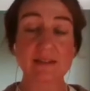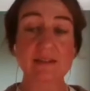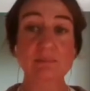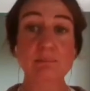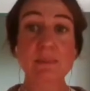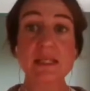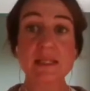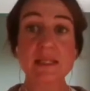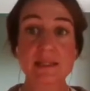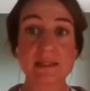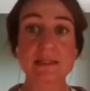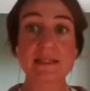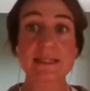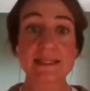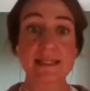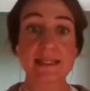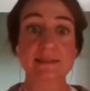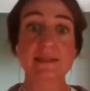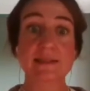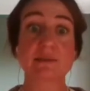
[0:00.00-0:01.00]
that means
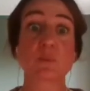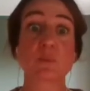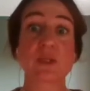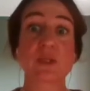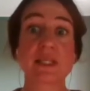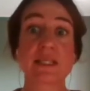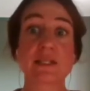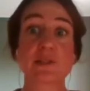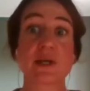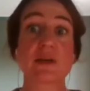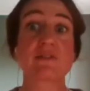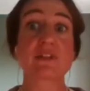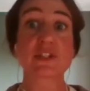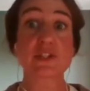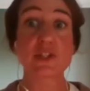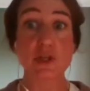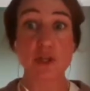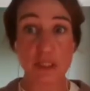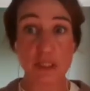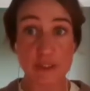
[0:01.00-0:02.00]
that we need to have a
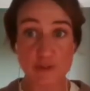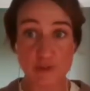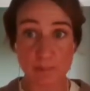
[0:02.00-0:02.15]
circular